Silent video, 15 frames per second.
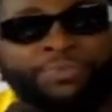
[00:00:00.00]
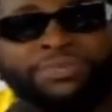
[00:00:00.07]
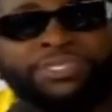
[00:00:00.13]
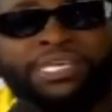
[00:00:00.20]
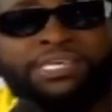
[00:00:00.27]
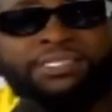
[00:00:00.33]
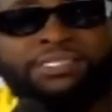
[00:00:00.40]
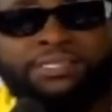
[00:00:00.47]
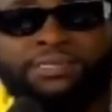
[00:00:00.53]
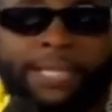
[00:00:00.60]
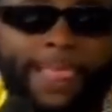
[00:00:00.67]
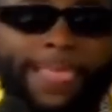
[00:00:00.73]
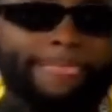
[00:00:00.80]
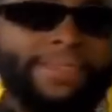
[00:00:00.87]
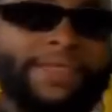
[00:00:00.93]
know, people tend
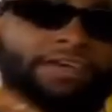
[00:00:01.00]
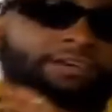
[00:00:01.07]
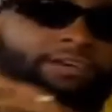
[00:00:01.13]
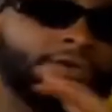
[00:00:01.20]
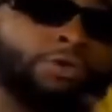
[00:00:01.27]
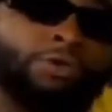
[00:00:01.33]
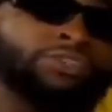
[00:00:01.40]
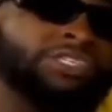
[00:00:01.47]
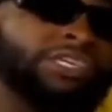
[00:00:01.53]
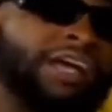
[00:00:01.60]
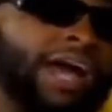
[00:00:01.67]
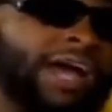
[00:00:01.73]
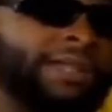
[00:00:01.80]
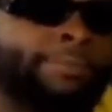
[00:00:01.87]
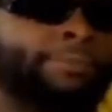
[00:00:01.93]
to go to
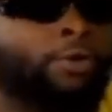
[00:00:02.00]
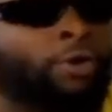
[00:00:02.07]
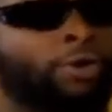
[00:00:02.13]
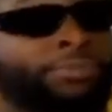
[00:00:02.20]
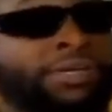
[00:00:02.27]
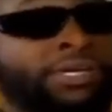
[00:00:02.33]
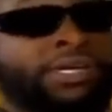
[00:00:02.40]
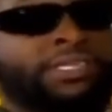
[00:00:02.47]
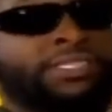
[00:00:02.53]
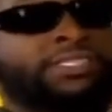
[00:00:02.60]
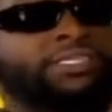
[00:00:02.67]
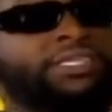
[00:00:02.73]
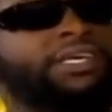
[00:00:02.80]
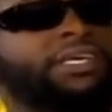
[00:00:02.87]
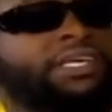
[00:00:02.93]
Ghana more
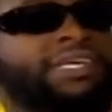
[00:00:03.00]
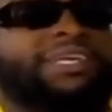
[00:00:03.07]
because